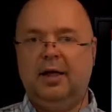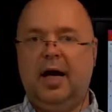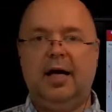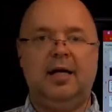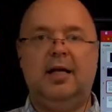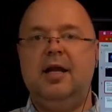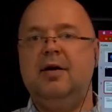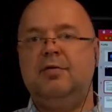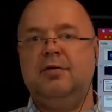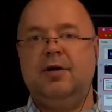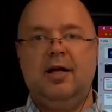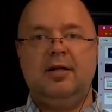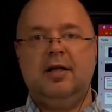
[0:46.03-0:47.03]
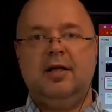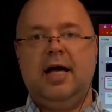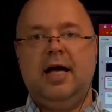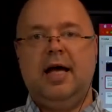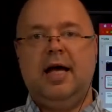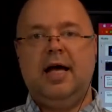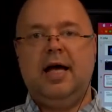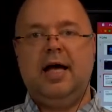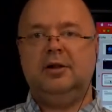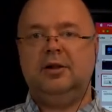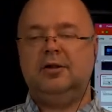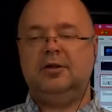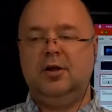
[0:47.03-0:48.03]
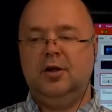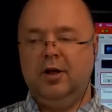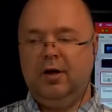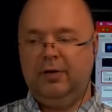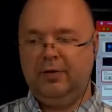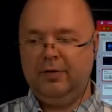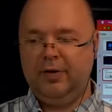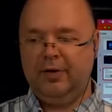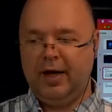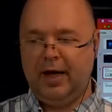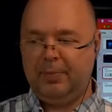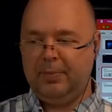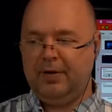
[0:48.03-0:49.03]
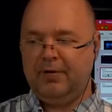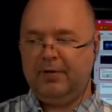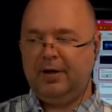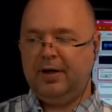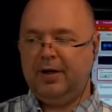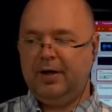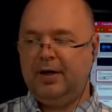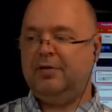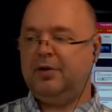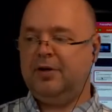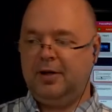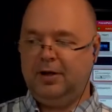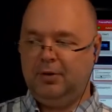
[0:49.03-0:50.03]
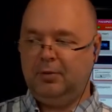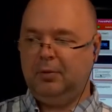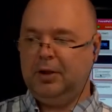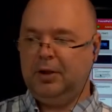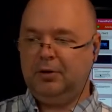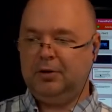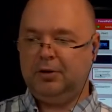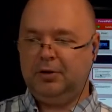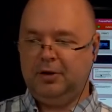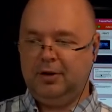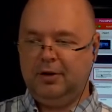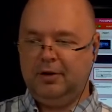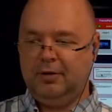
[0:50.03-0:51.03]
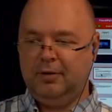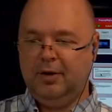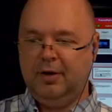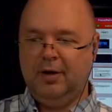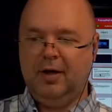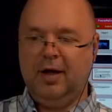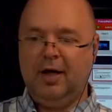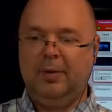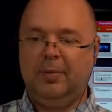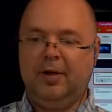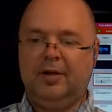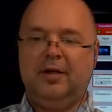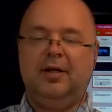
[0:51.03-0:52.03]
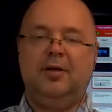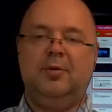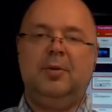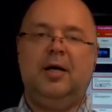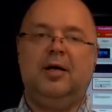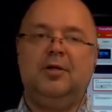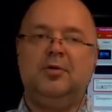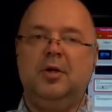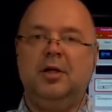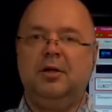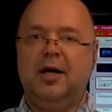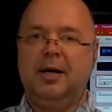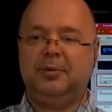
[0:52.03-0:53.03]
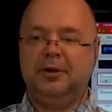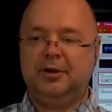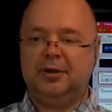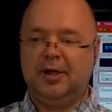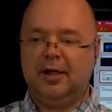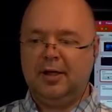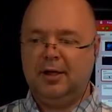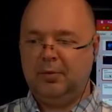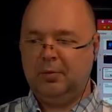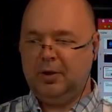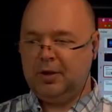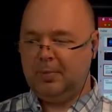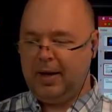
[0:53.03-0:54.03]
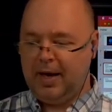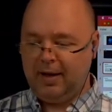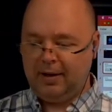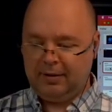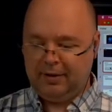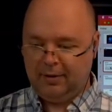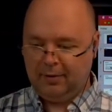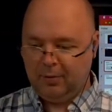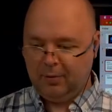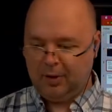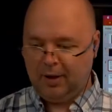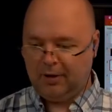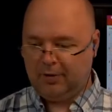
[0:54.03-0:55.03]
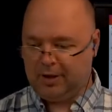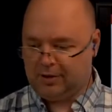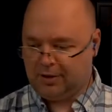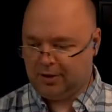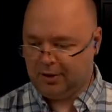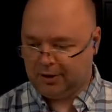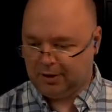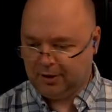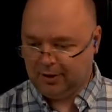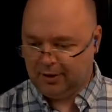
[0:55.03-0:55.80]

I can never answer that question, just so you know. I'm never going to ever tell you what you should do. All I'm going to tell you about is what your options are and what the math and what our research